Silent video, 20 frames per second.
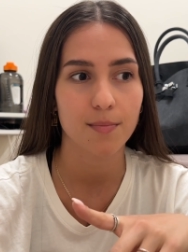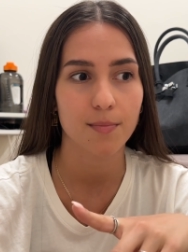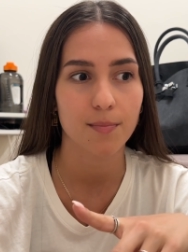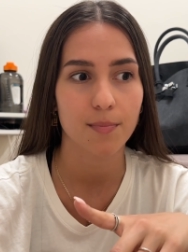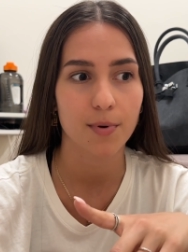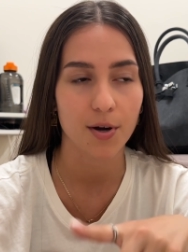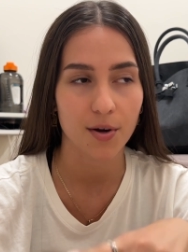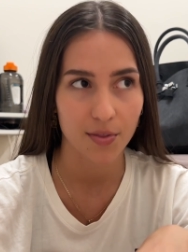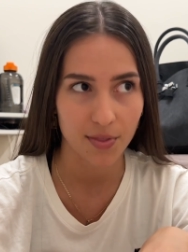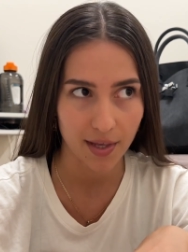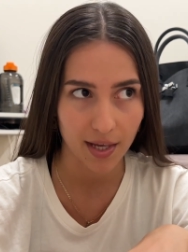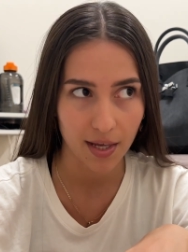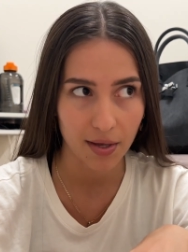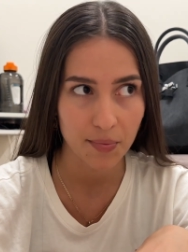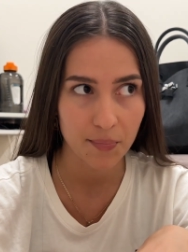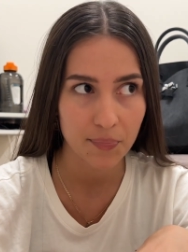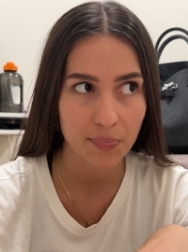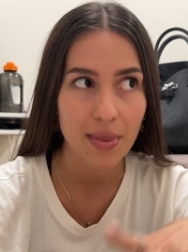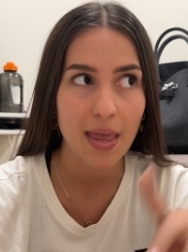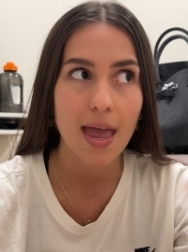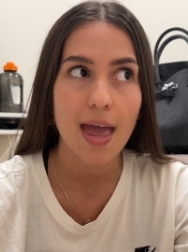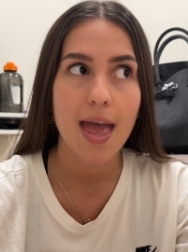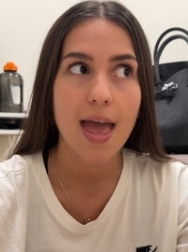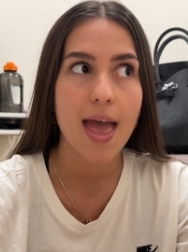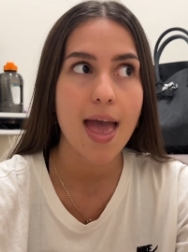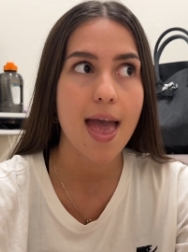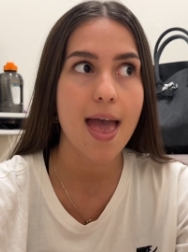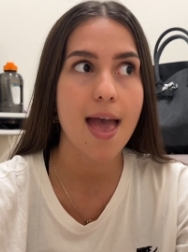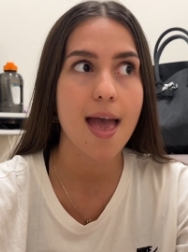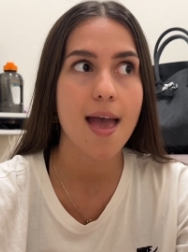birthday
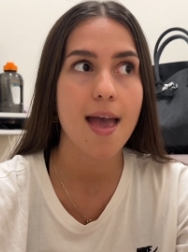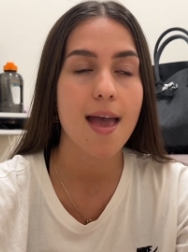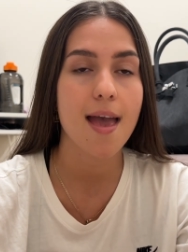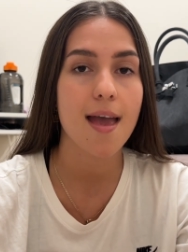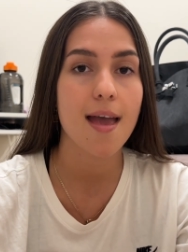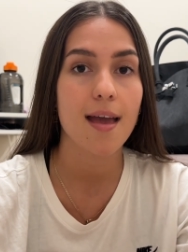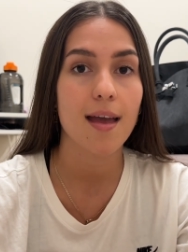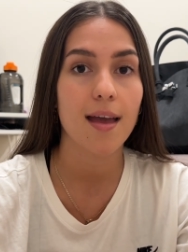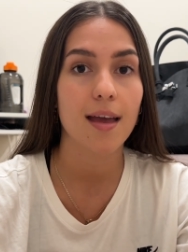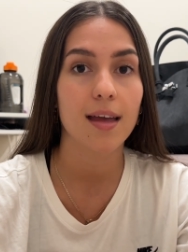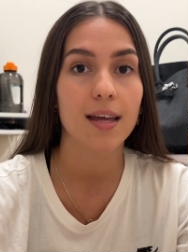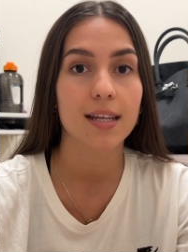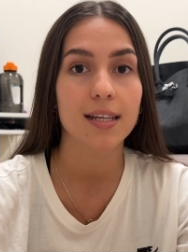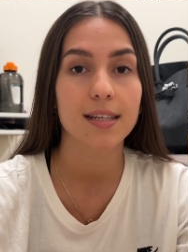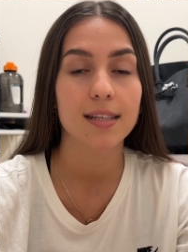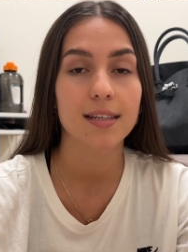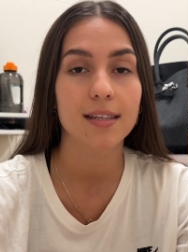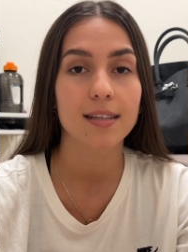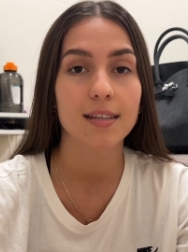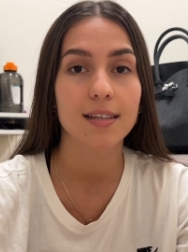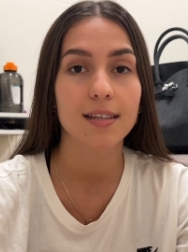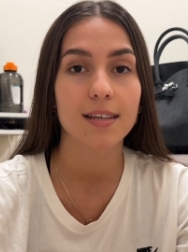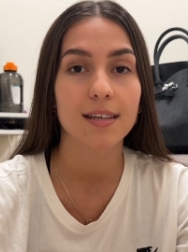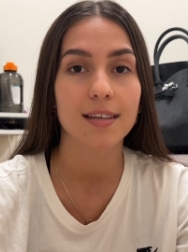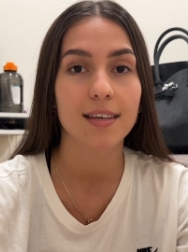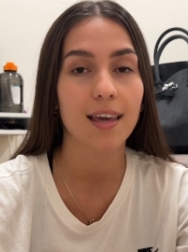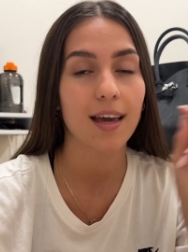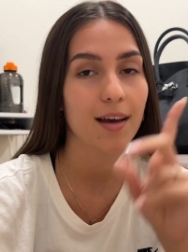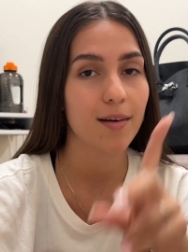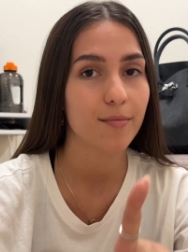and
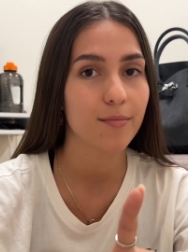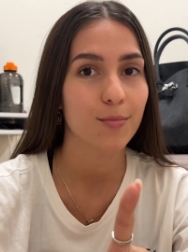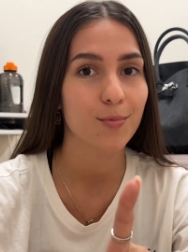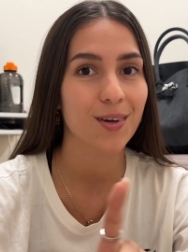yeah,